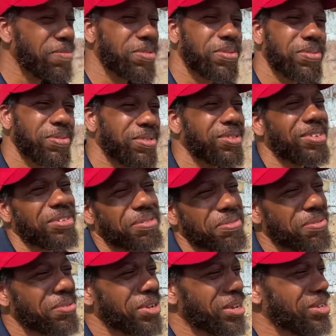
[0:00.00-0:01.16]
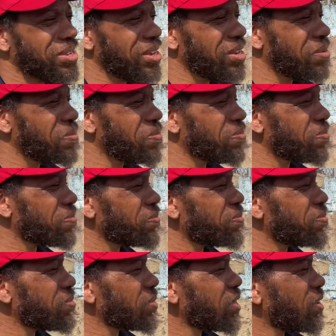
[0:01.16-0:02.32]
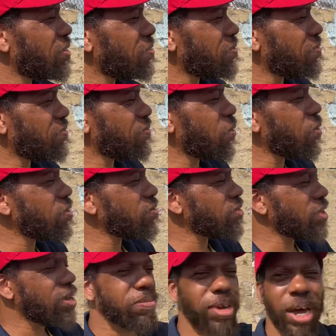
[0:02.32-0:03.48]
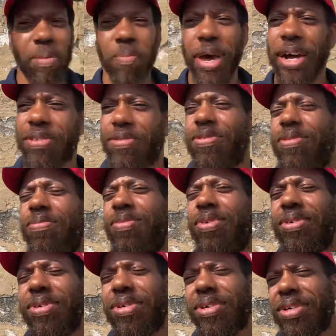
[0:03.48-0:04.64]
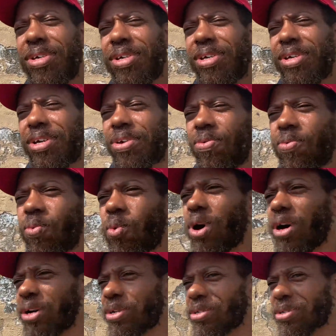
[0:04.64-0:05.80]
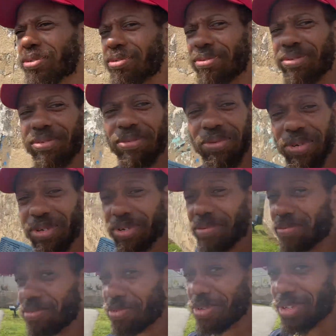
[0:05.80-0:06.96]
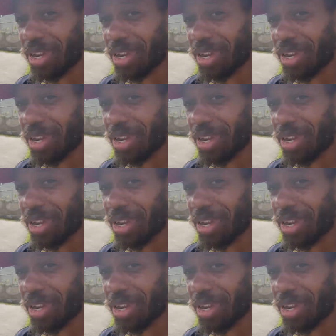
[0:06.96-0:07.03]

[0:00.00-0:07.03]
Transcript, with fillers: schools, six schools I sent, four of them got back to them. One, which was the